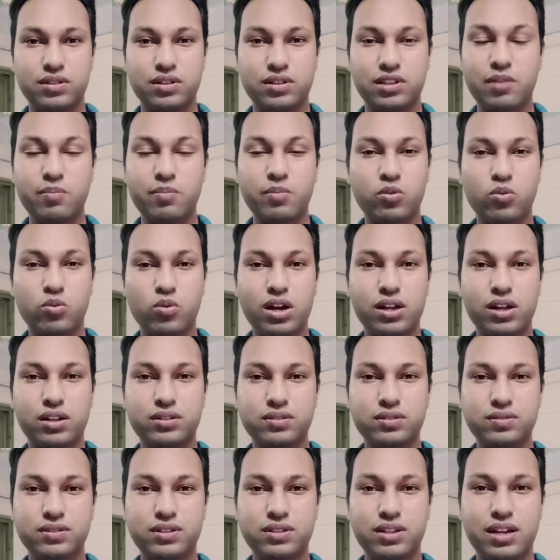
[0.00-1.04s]
Number one,
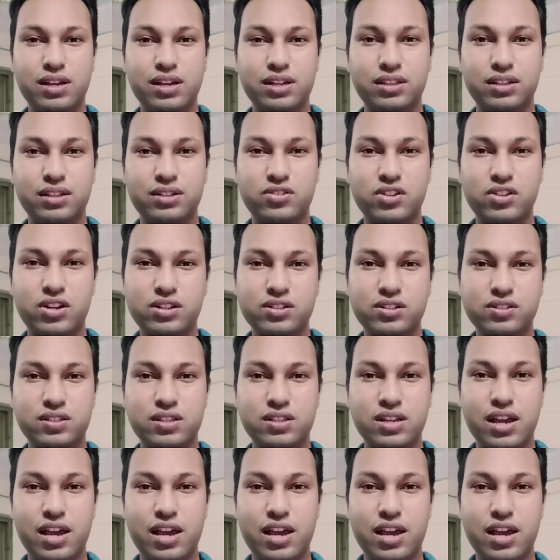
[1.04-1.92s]
the drugs